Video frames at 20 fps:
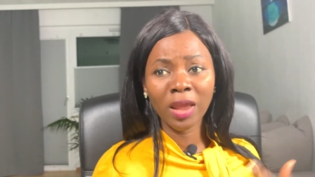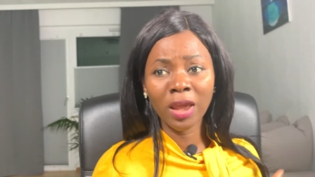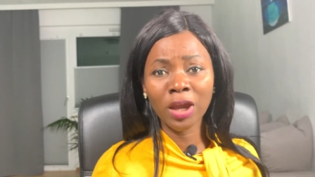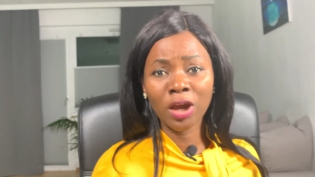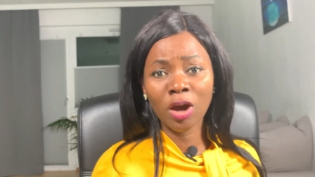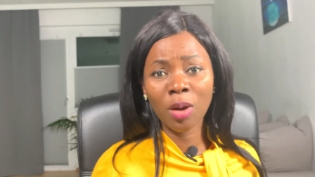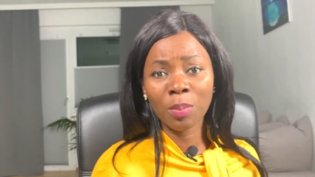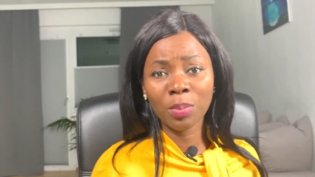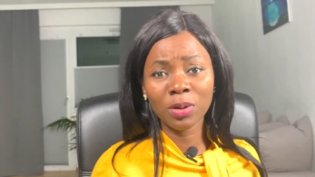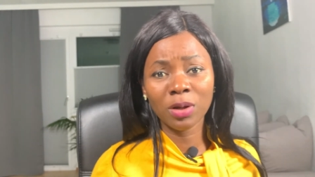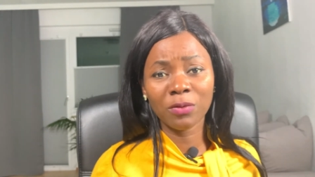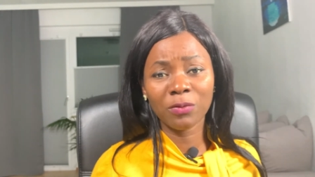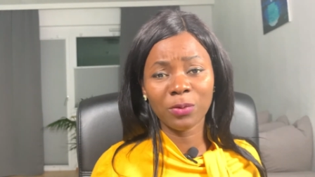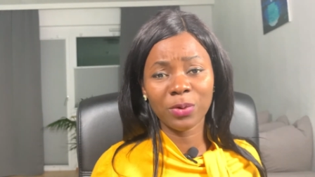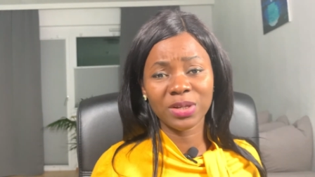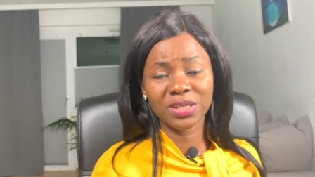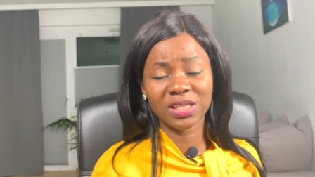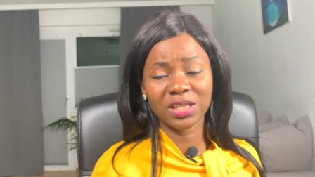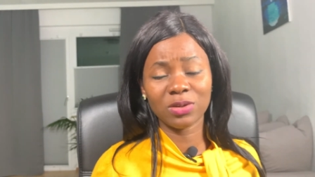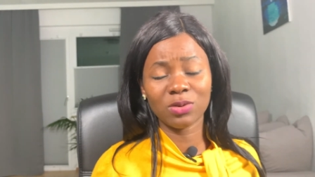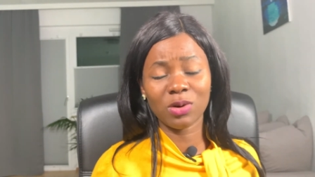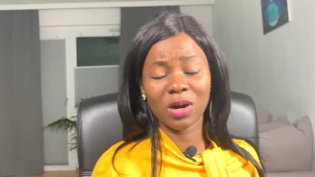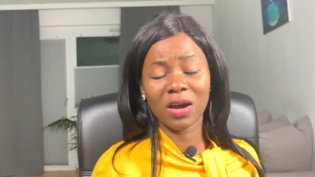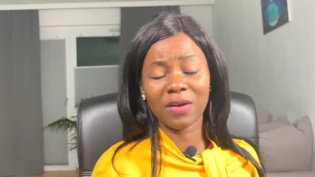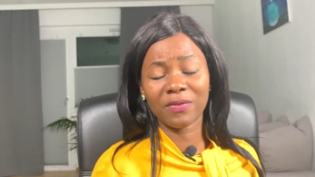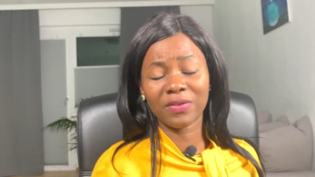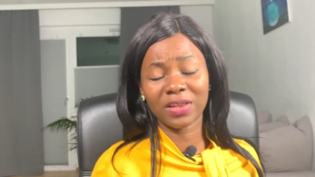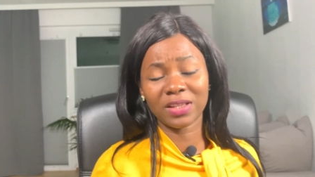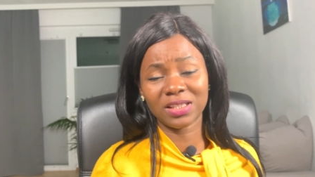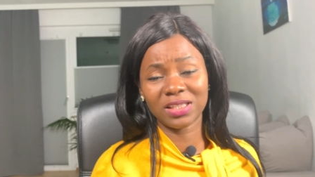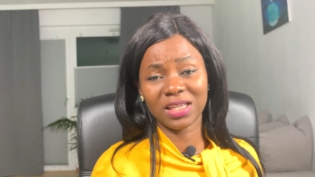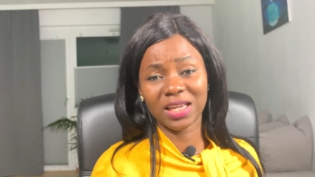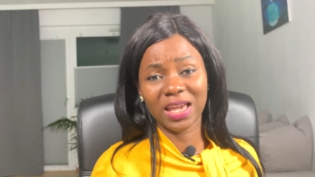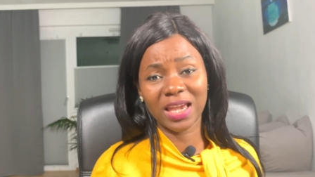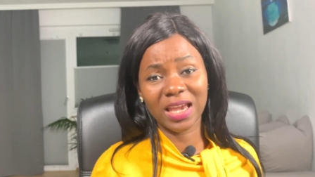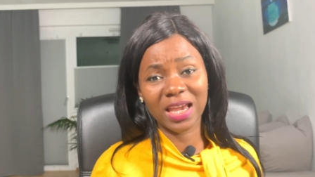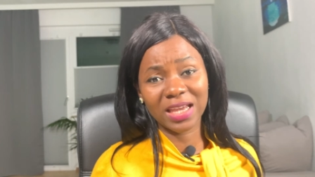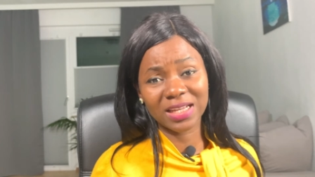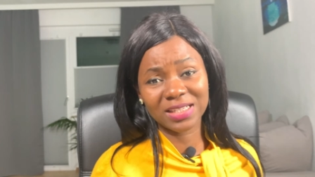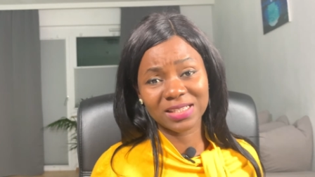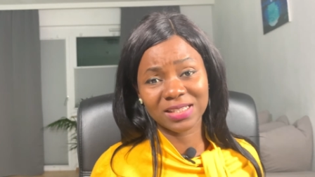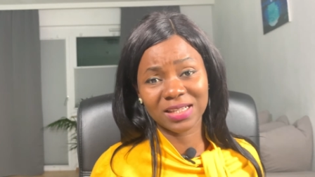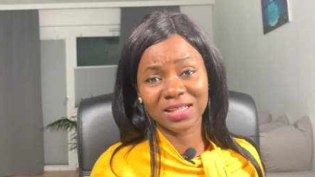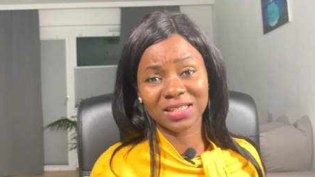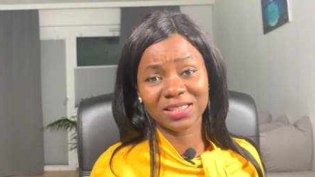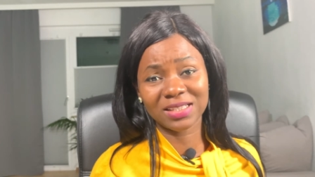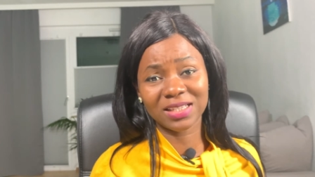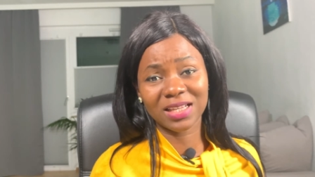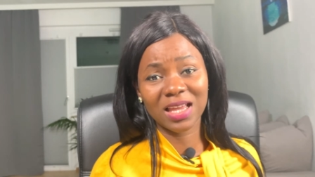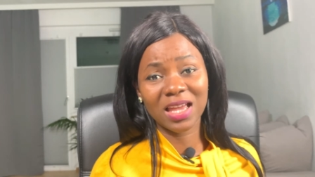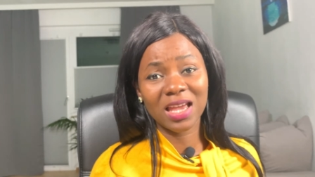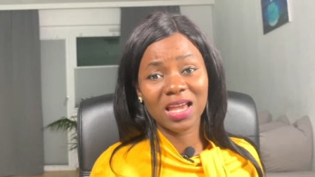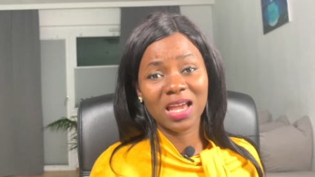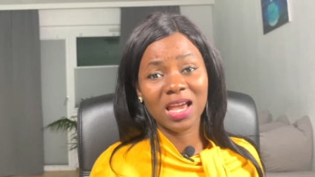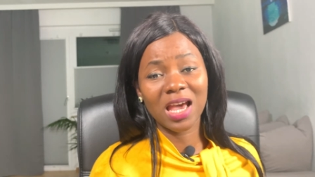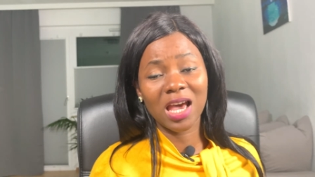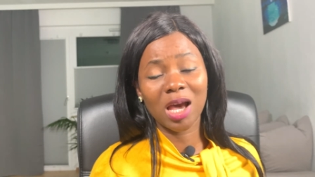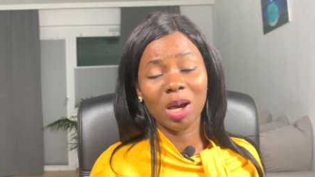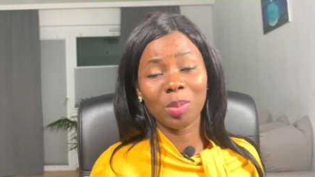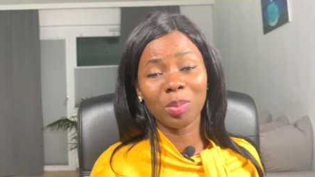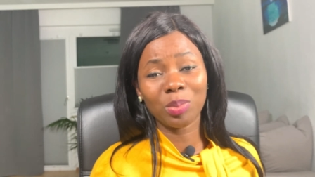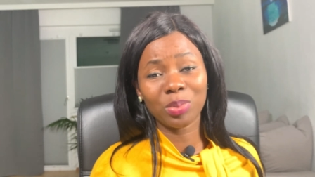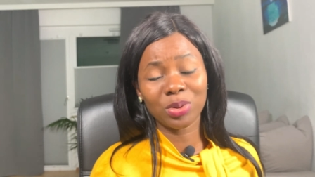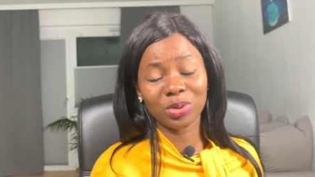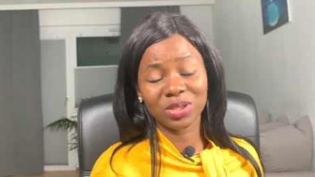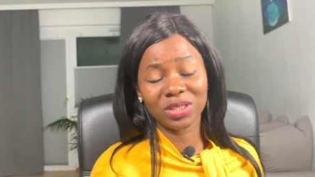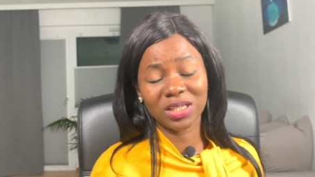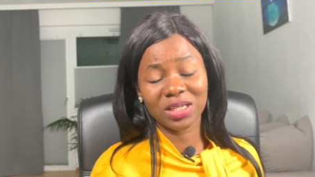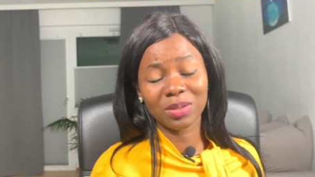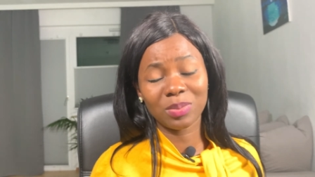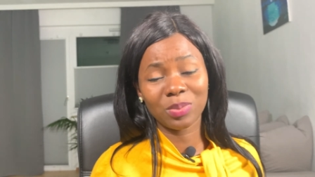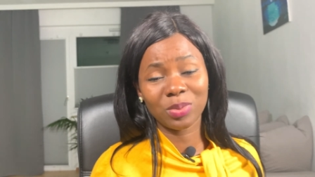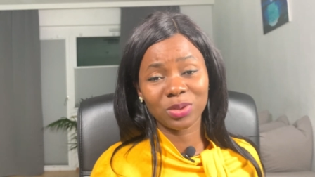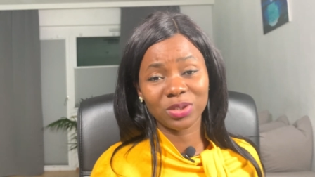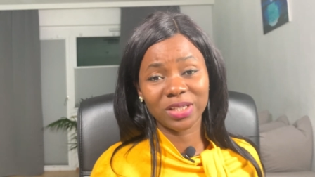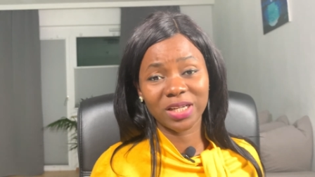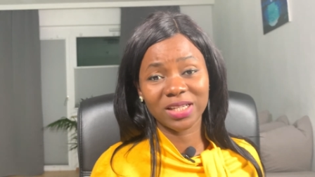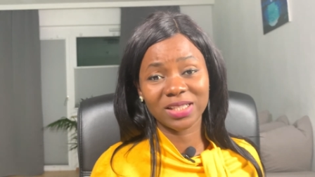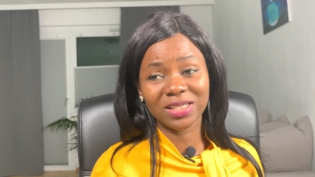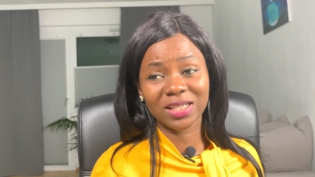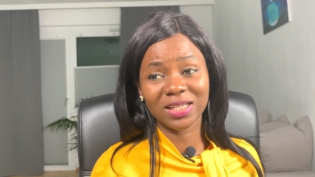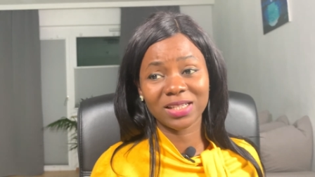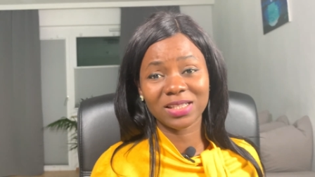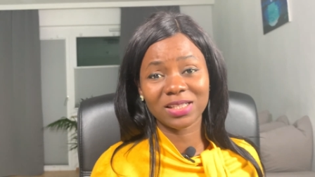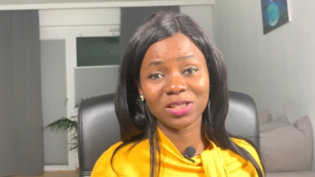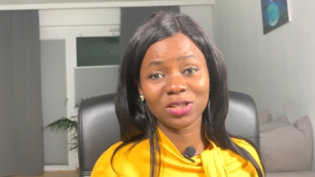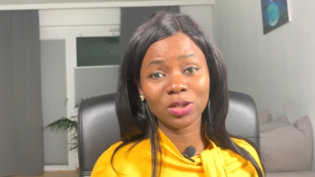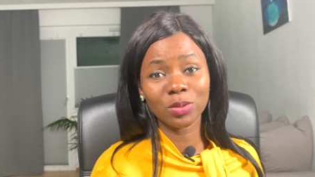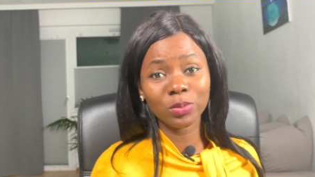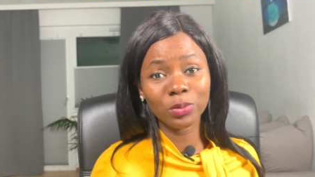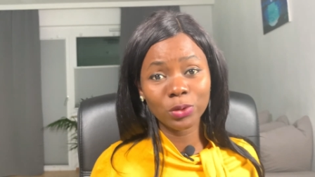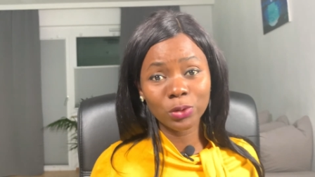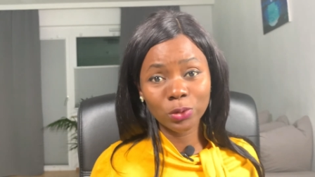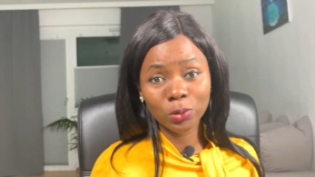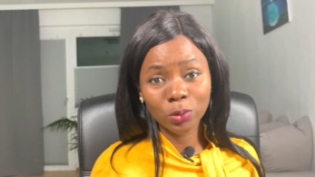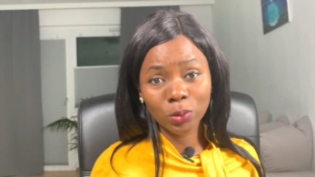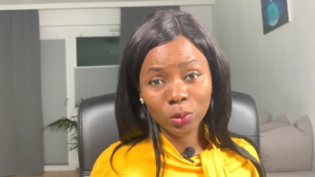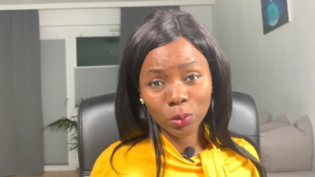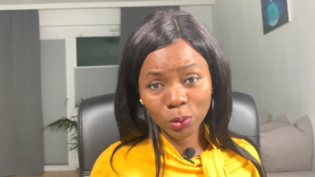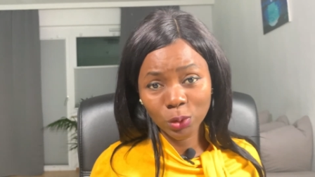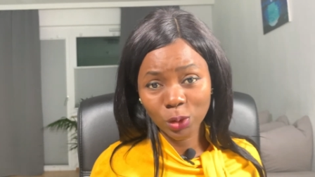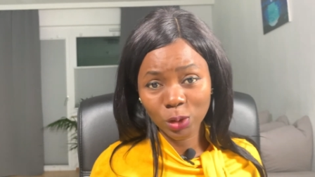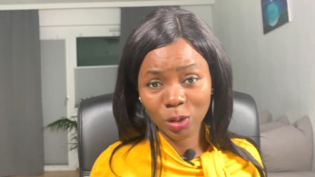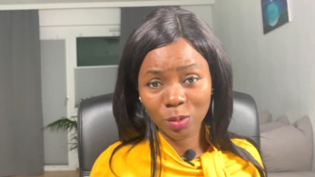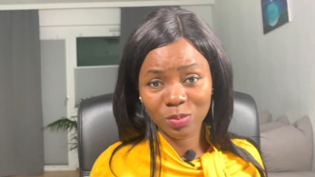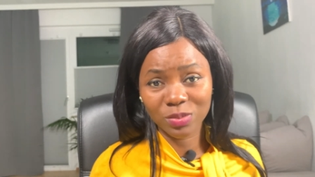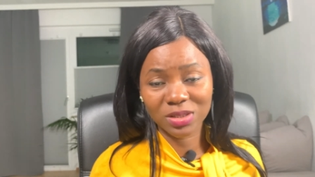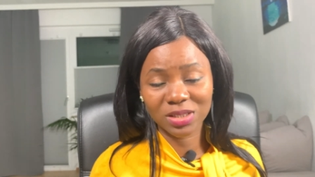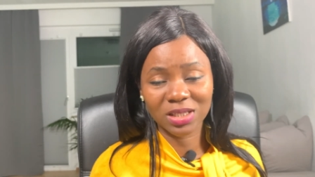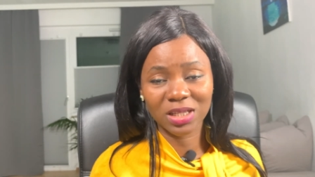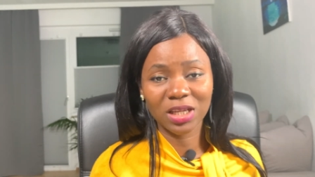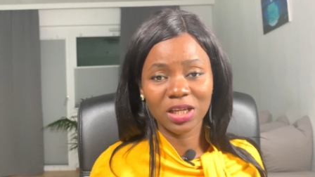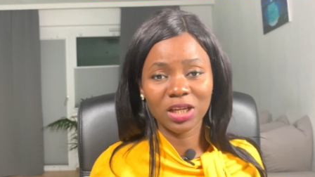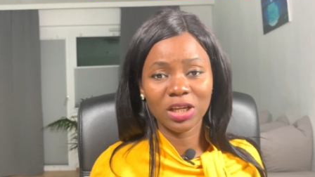a couple of weeks ago after the ENSA's protest, that some hoodlums